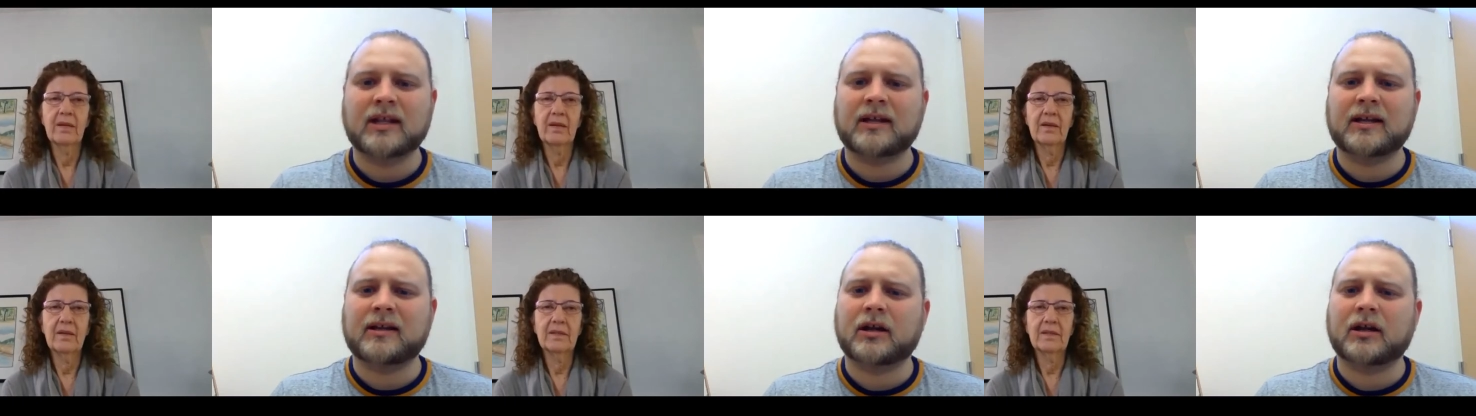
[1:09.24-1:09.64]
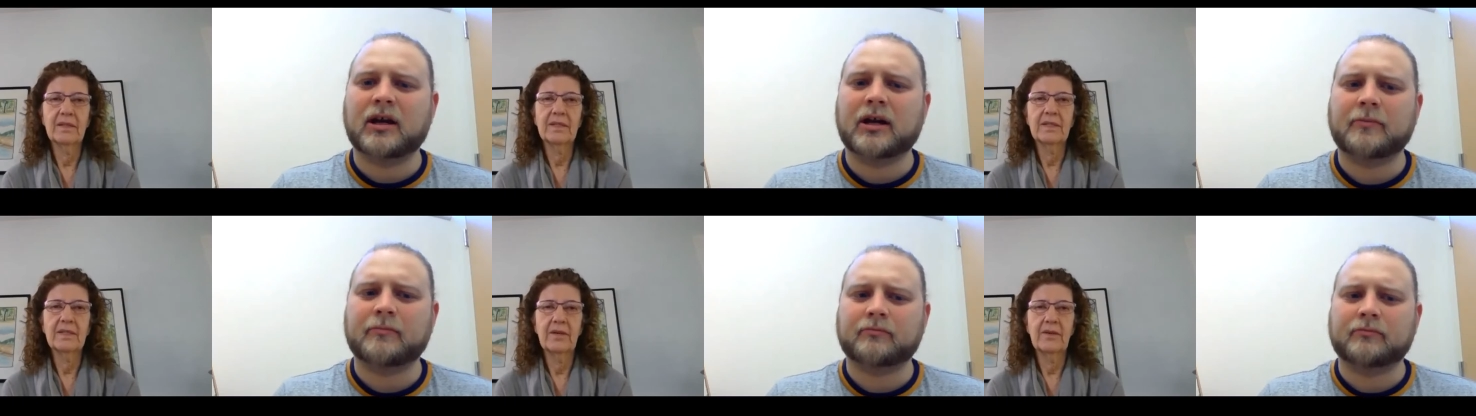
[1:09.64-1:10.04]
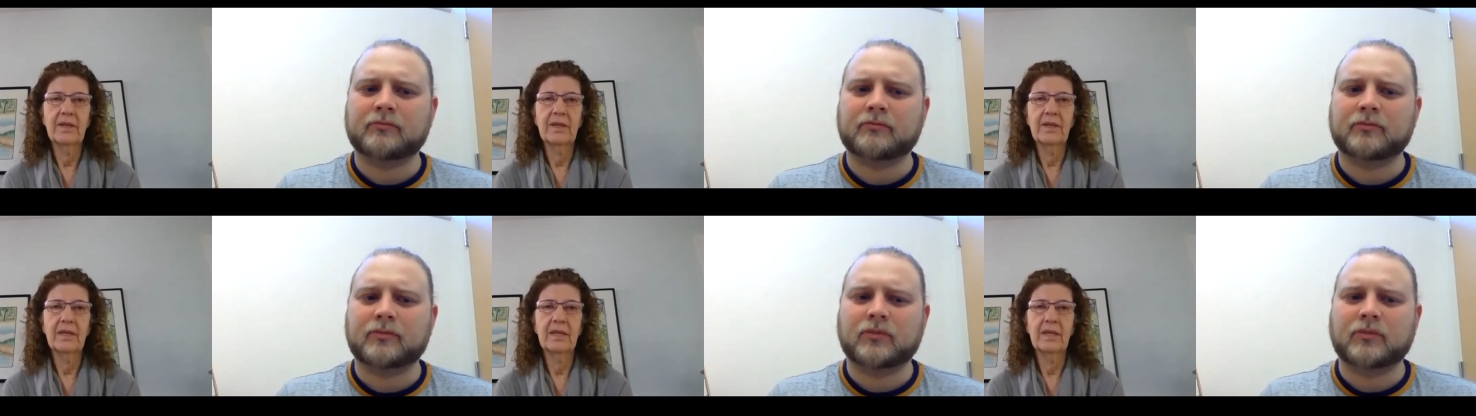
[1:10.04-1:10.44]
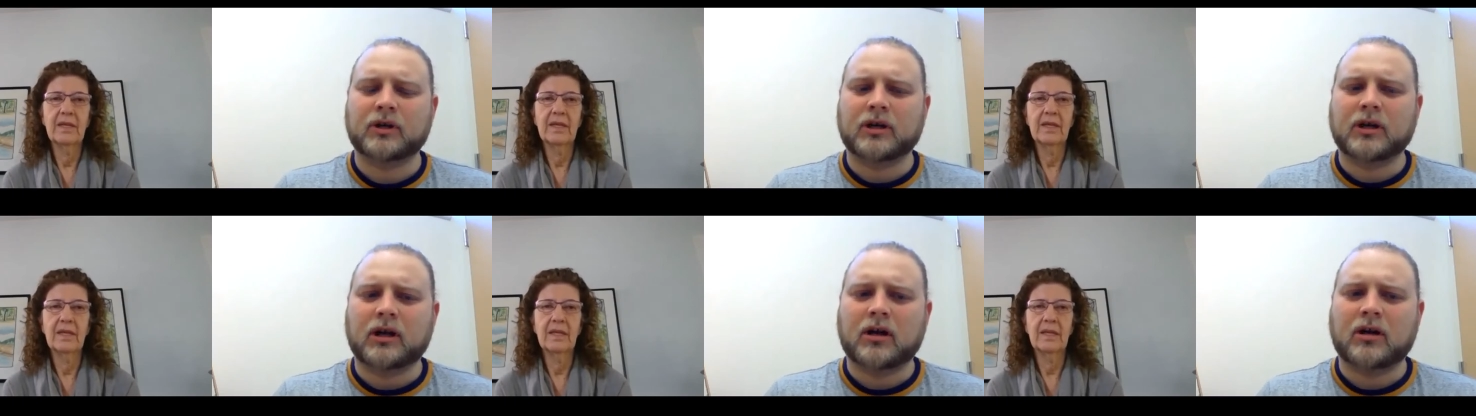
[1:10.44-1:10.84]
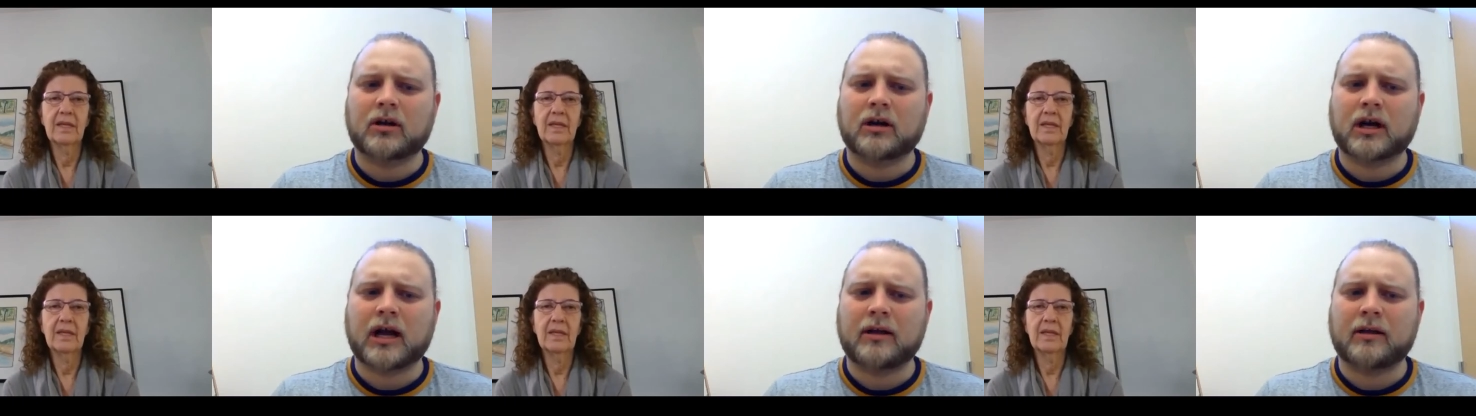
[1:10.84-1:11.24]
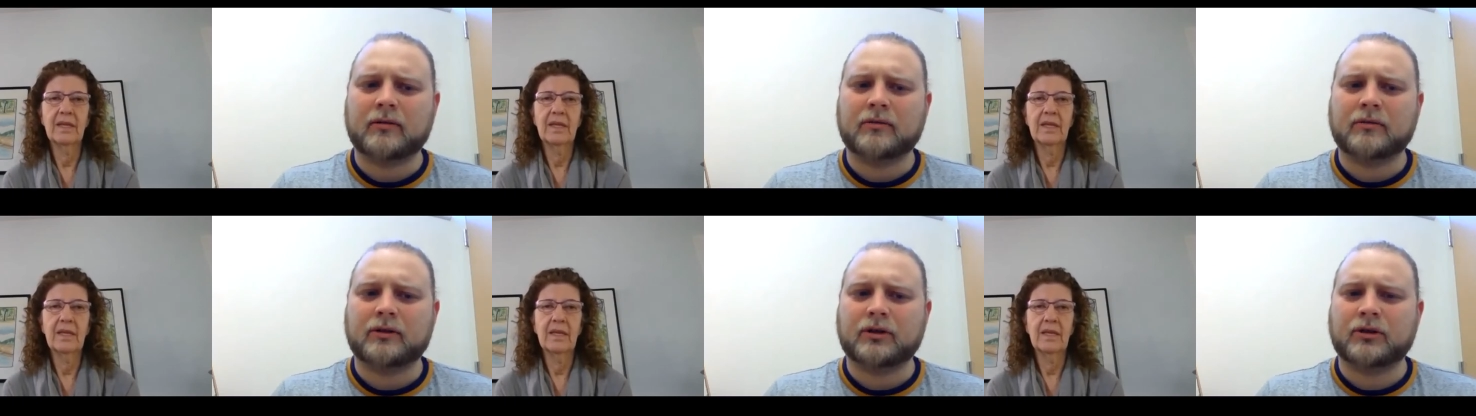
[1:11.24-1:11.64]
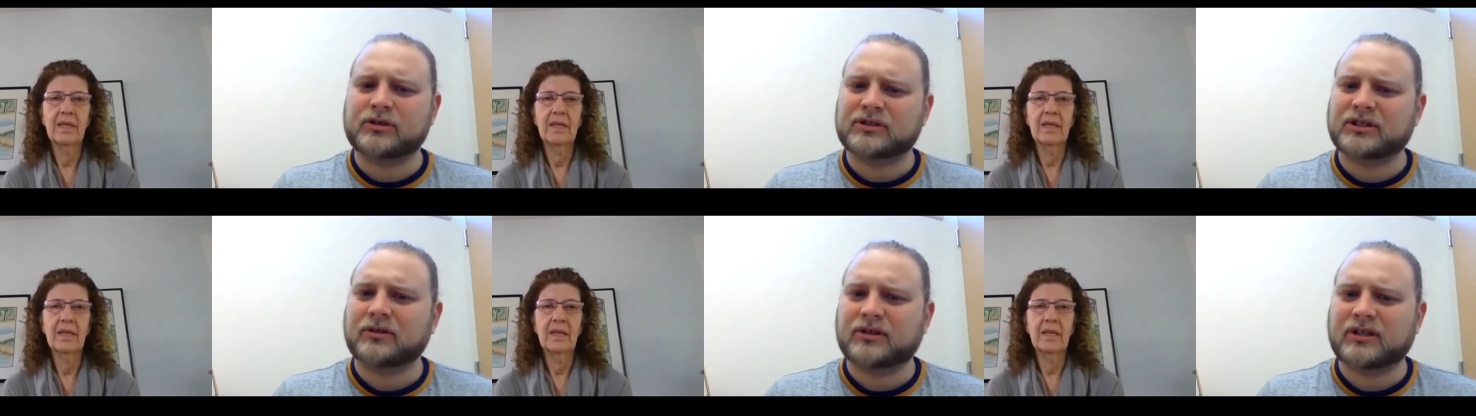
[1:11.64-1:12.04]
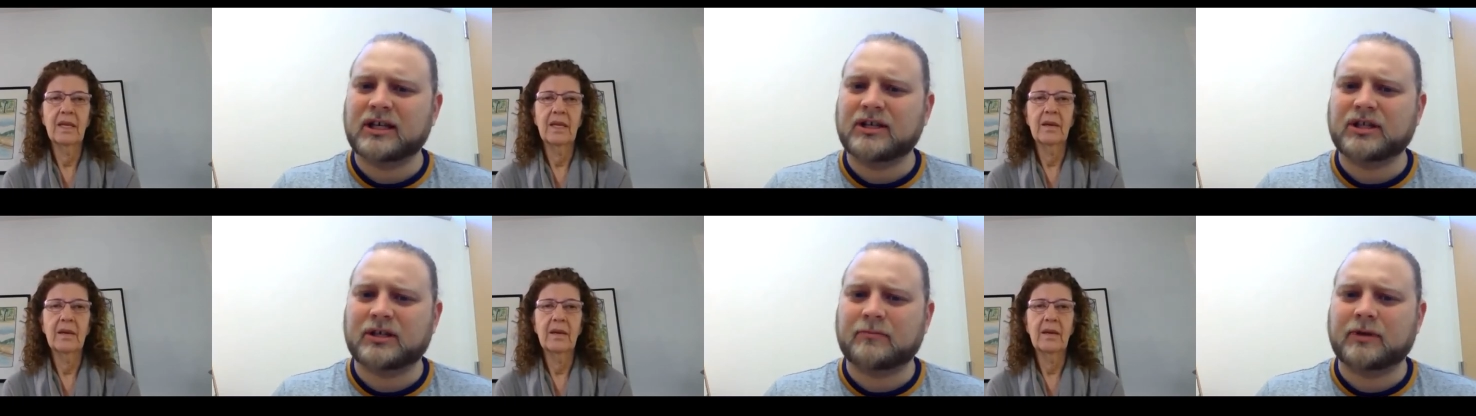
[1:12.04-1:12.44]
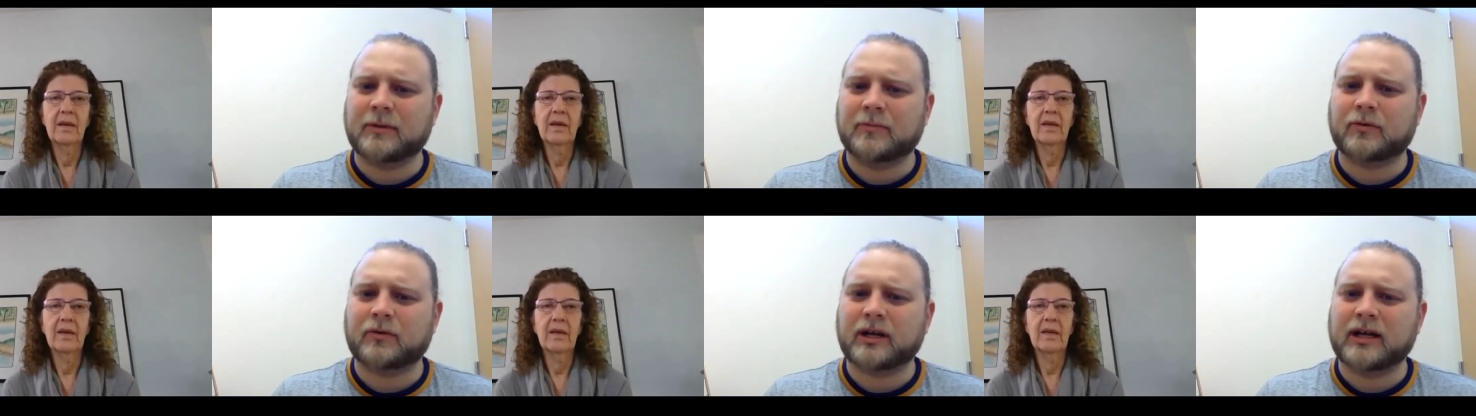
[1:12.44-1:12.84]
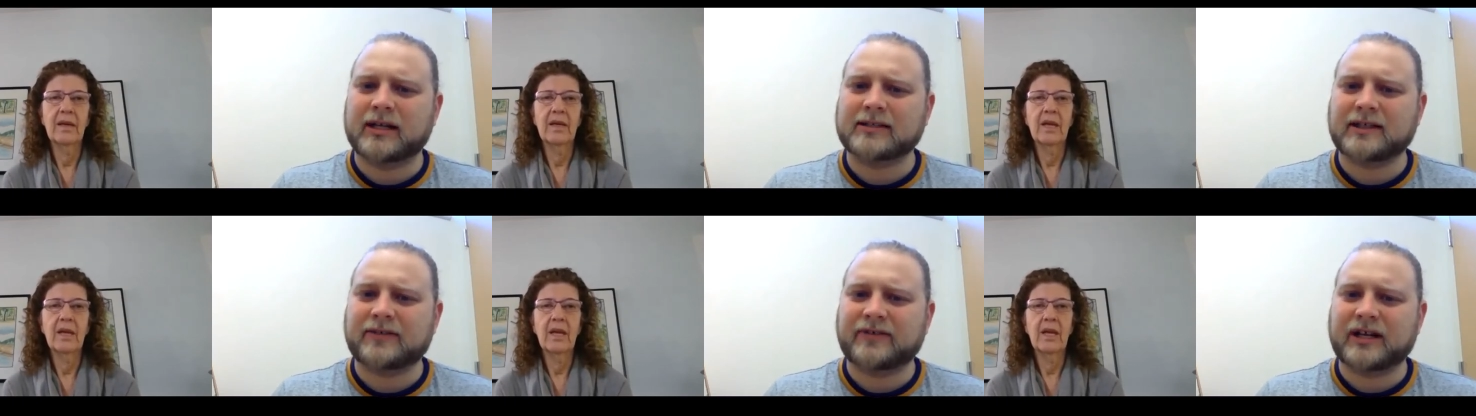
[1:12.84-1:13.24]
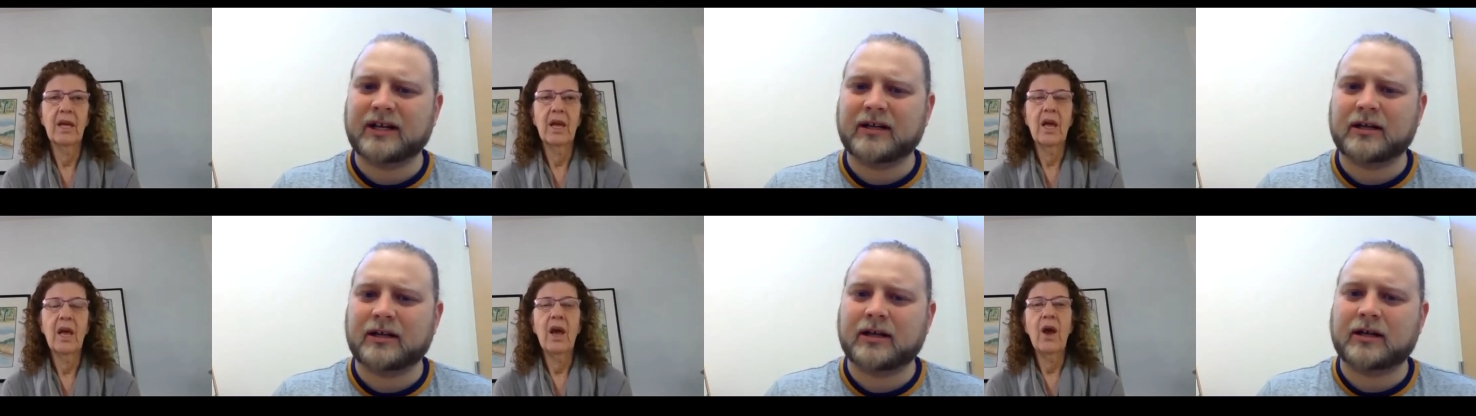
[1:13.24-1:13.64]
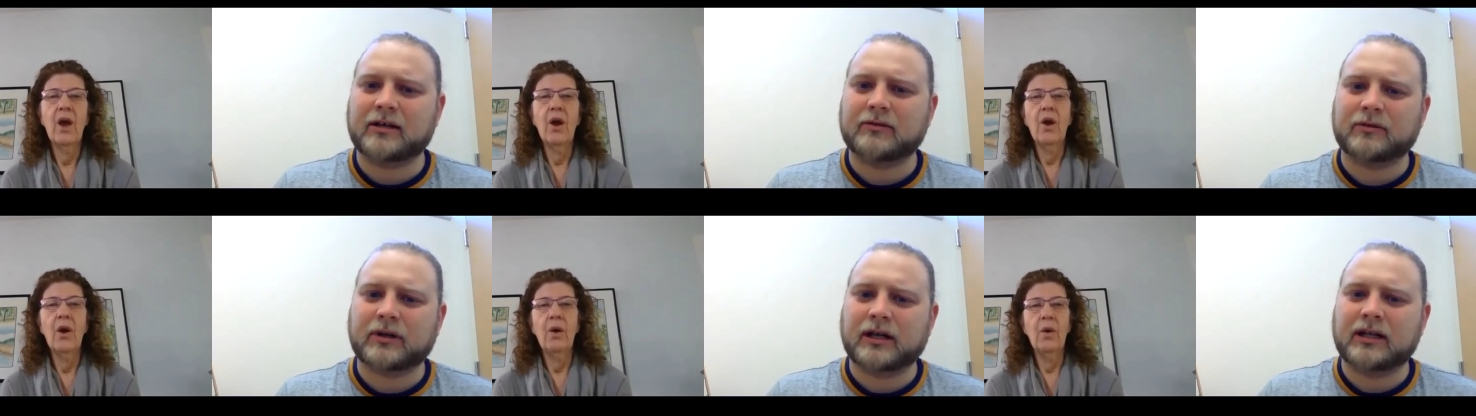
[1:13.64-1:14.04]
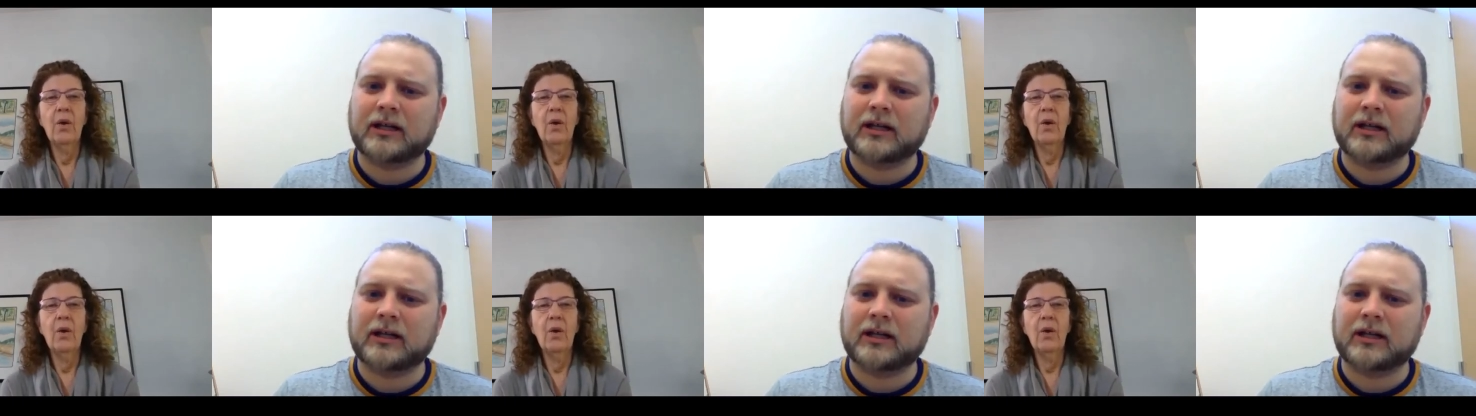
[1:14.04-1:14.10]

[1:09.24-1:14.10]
Speaker 1: And then um, I, you're still teaching people, right? Because I've had uh,